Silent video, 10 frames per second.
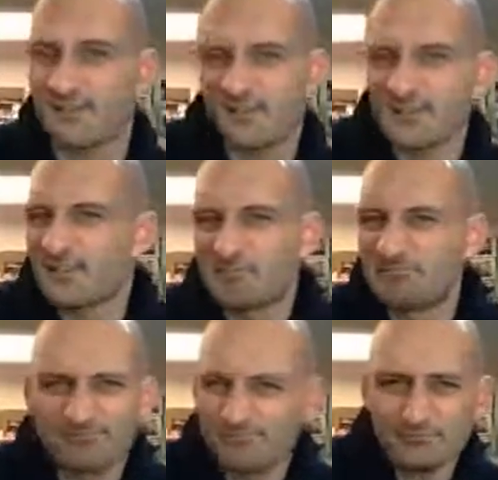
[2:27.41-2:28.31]
that you just
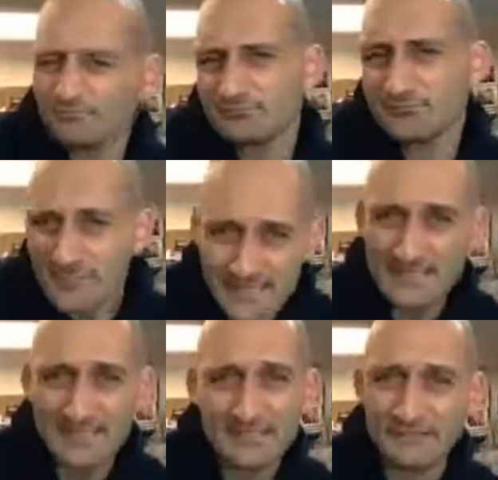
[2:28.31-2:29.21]

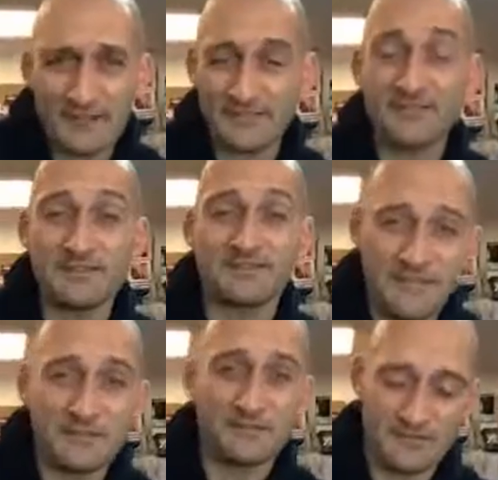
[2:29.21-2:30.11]
innocently finding the
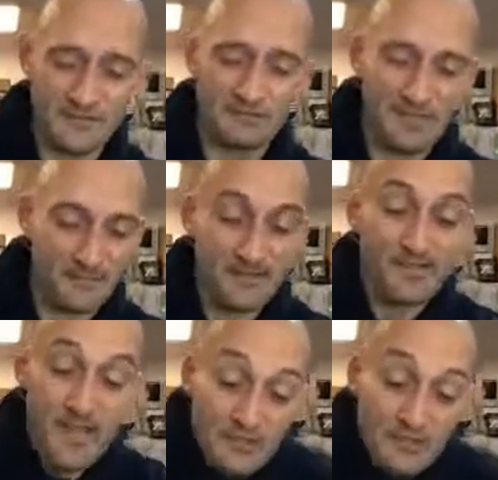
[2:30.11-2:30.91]
center of a newspaper,